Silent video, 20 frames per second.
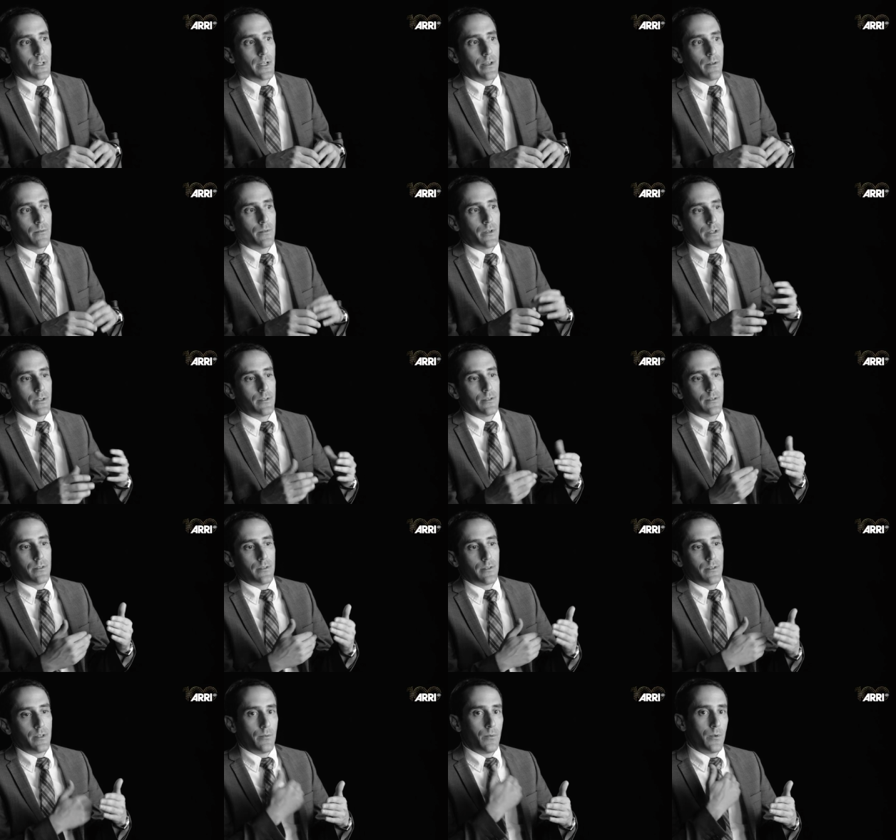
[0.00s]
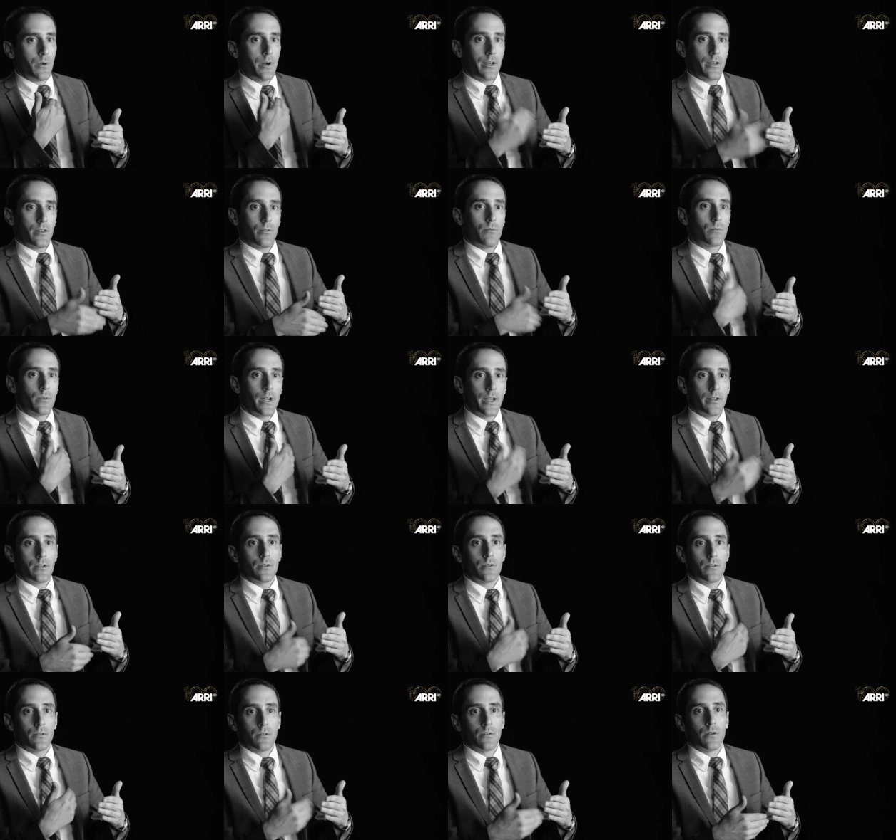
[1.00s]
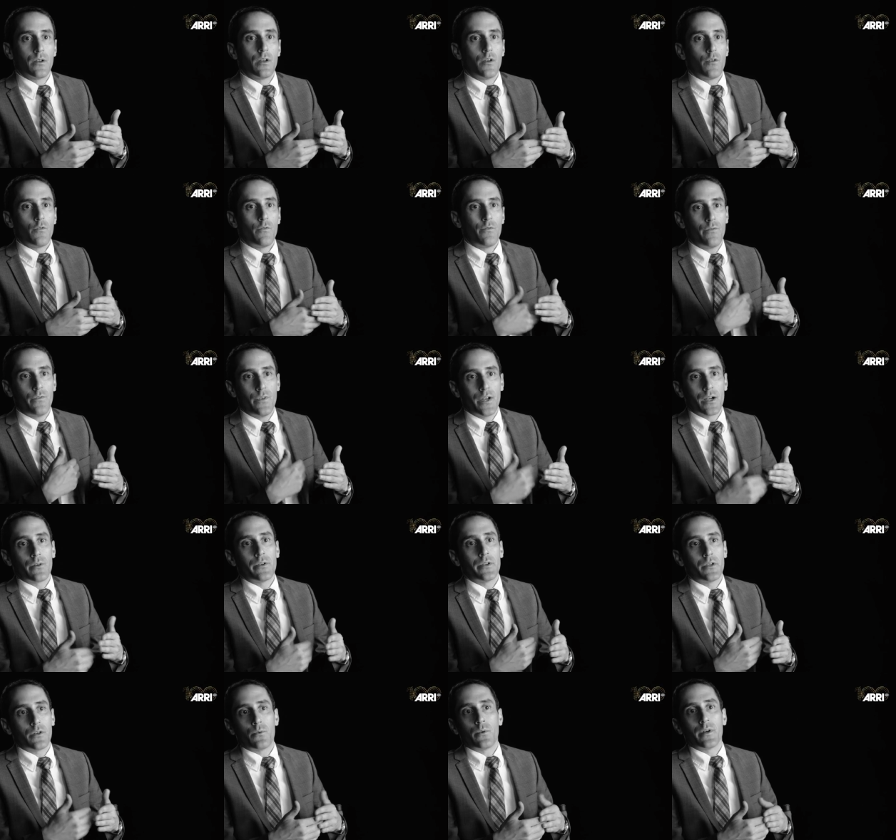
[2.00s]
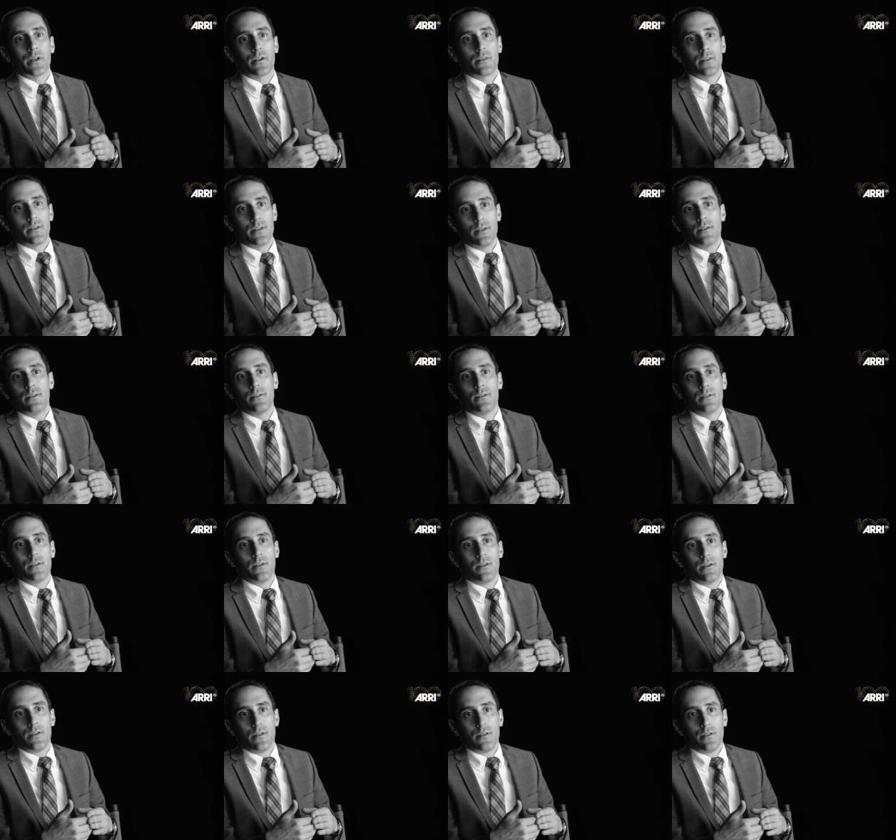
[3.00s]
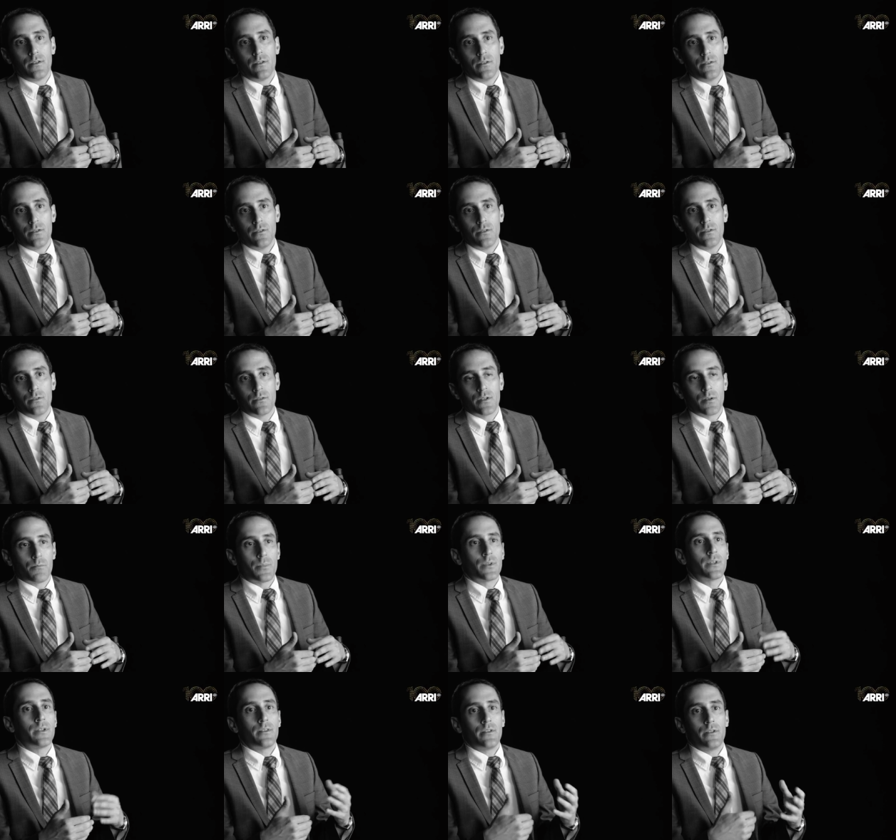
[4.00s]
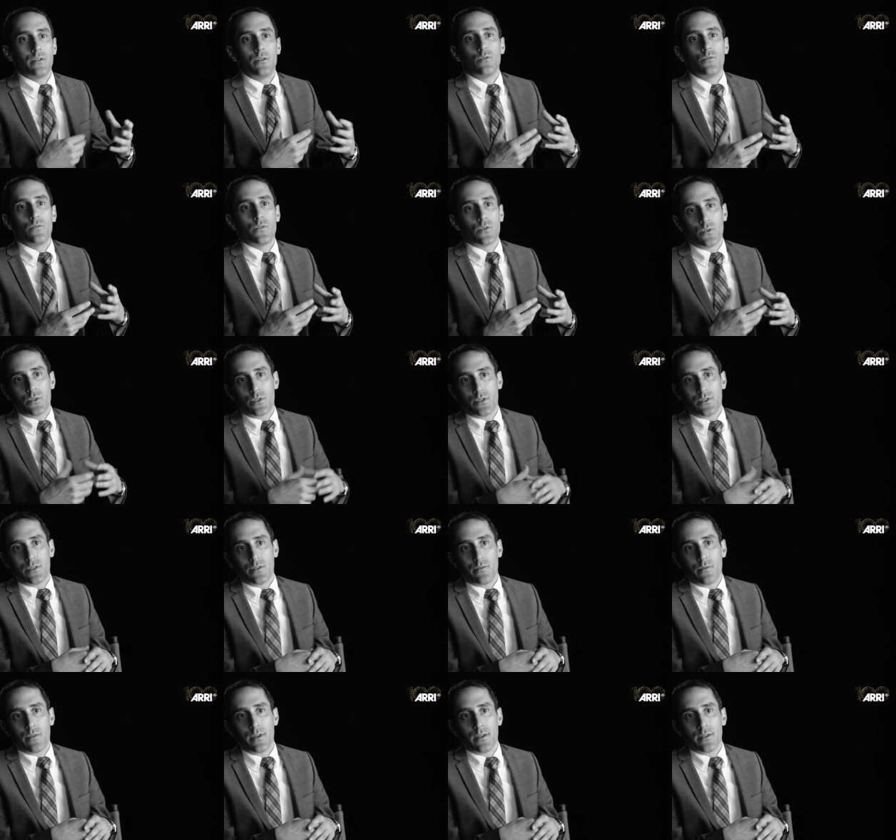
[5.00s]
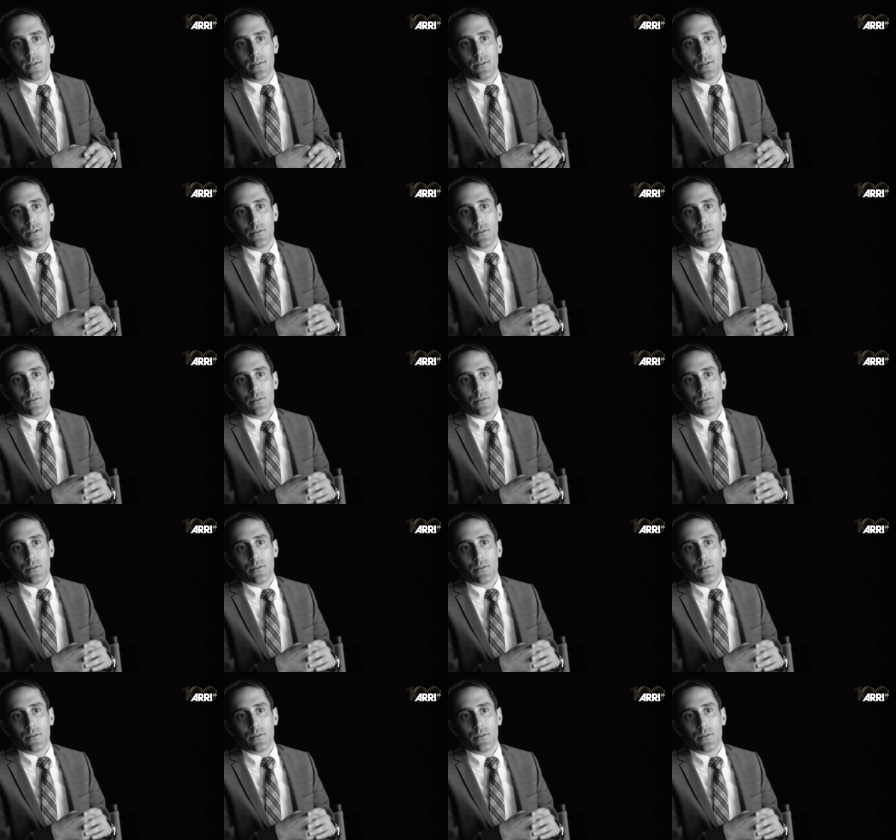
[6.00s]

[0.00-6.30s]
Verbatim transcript: that I had written where I could render very quickly completely new versions of things.